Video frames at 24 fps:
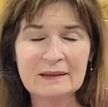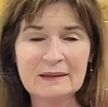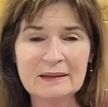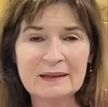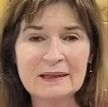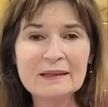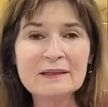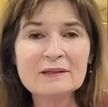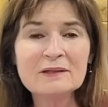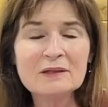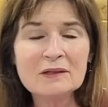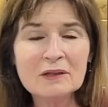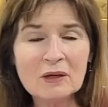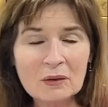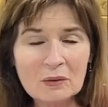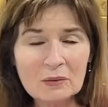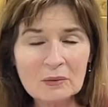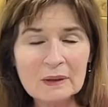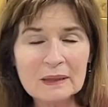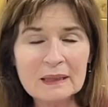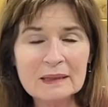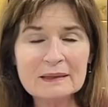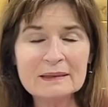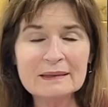is
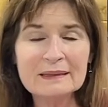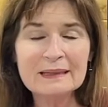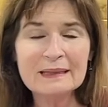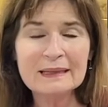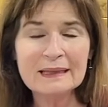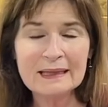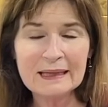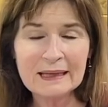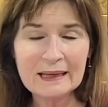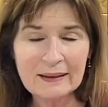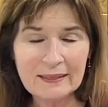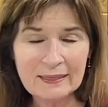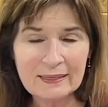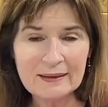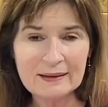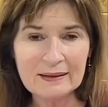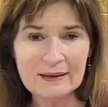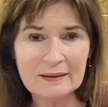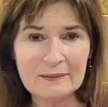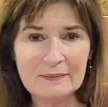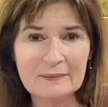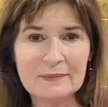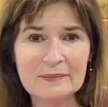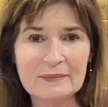going to get
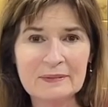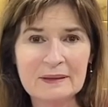them